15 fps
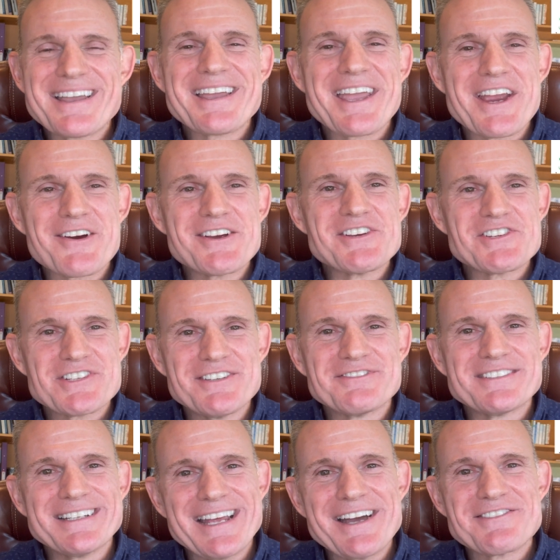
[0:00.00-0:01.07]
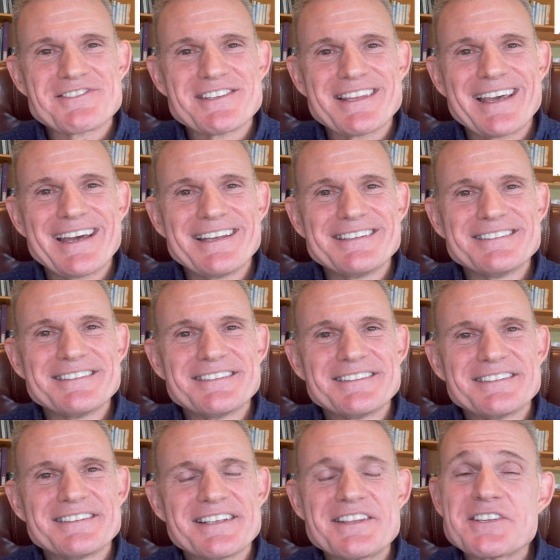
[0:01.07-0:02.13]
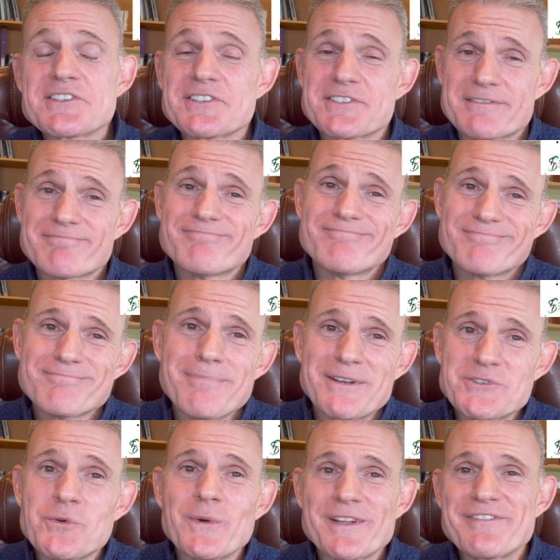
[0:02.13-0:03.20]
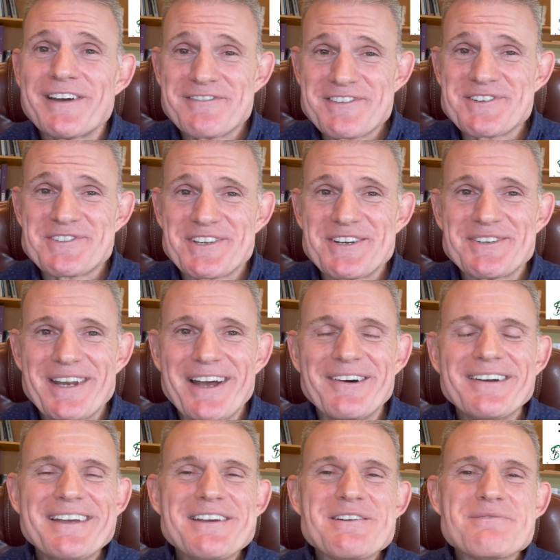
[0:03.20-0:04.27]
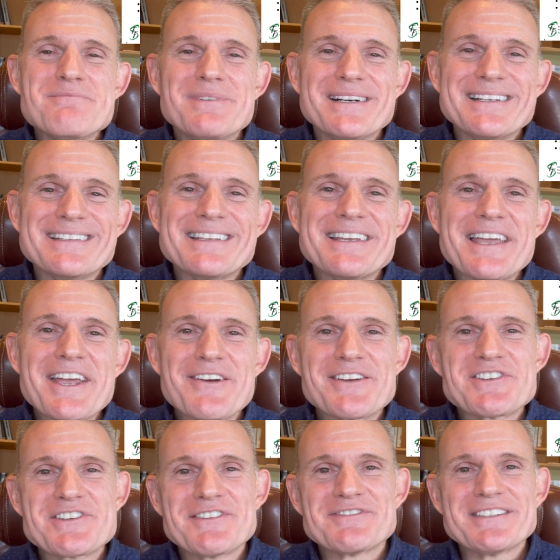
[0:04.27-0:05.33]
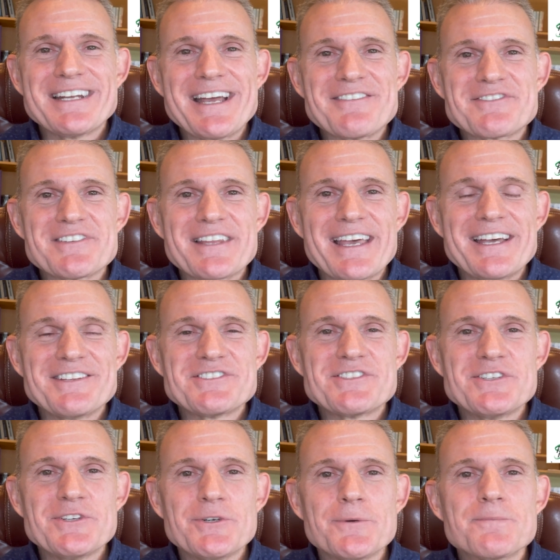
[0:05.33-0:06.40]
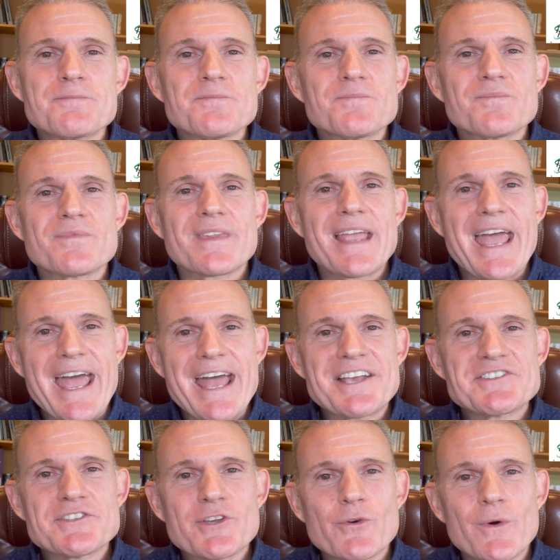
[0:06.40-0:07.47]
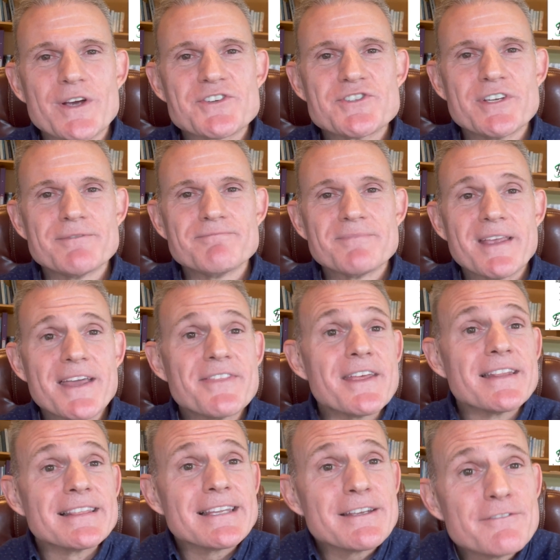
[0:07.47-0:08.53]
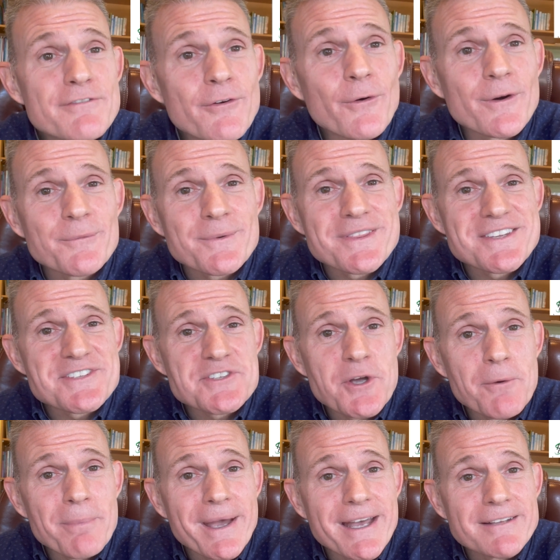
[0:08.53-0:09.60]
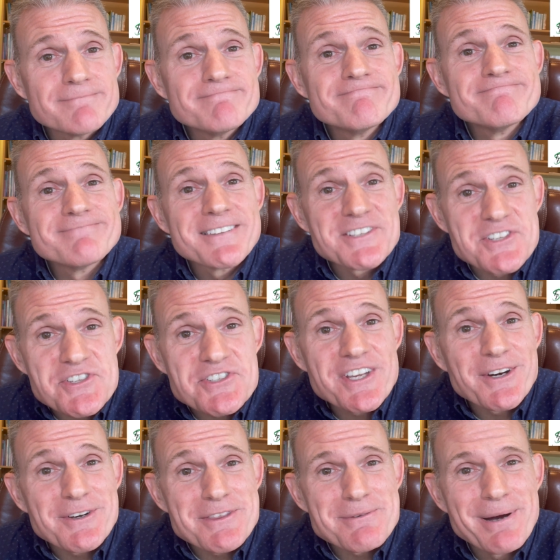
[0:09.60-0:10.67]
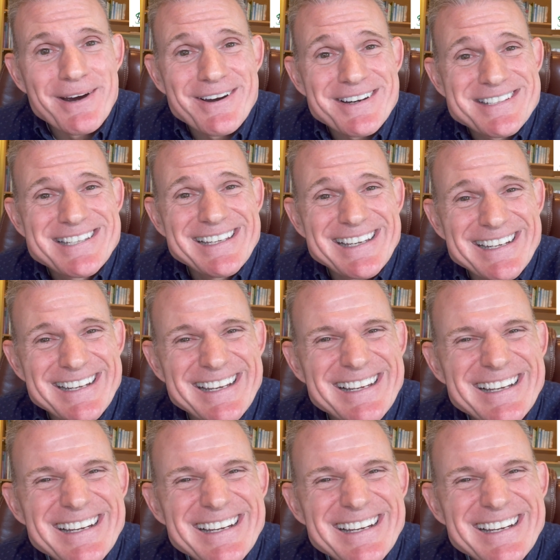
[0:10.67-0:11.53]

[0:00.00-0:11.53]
Harry shifted after that, and this is about 25 years ago now, but Harry shifted after that to ask the question and then lean forward with his notepad and just stare at the person.